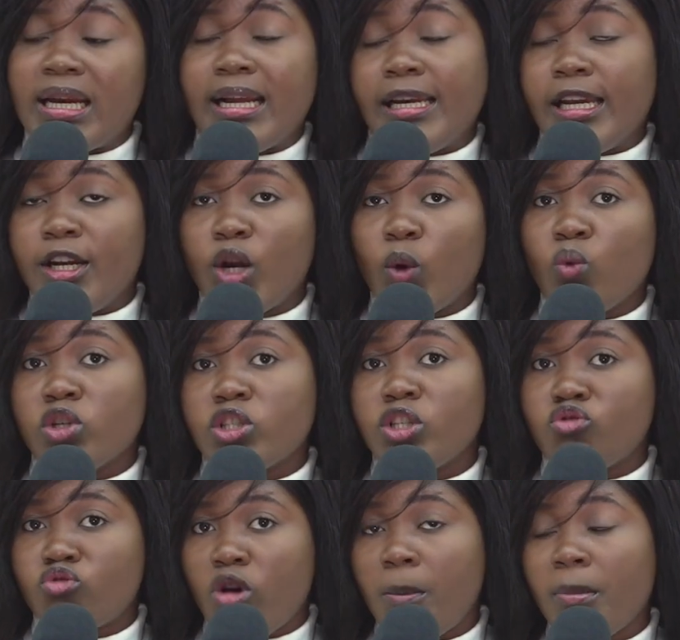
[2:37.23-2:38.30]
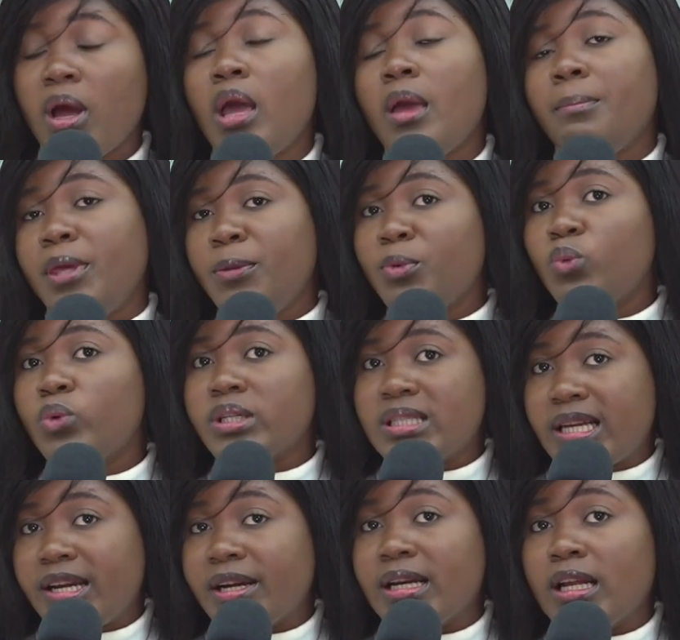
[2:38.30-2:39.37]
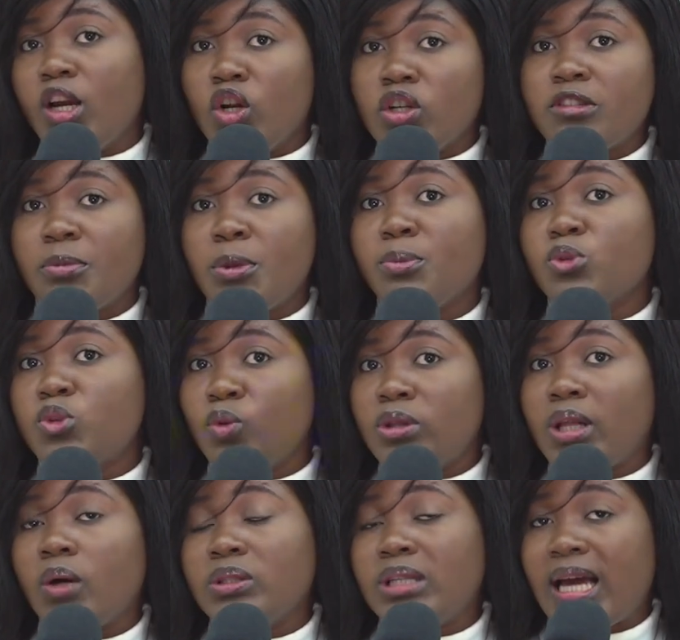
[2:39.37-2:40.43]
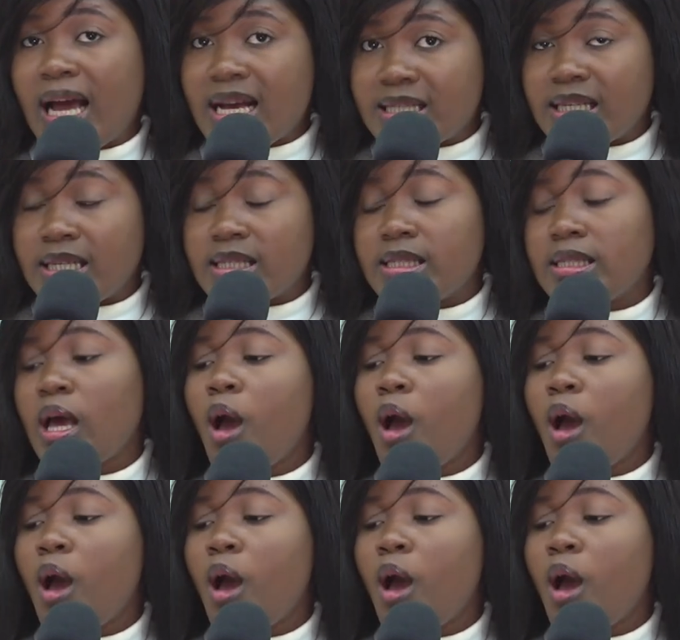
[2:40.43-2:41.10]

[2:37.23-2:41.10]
and then there was a drop, people were scared and lots of people sold out their assets.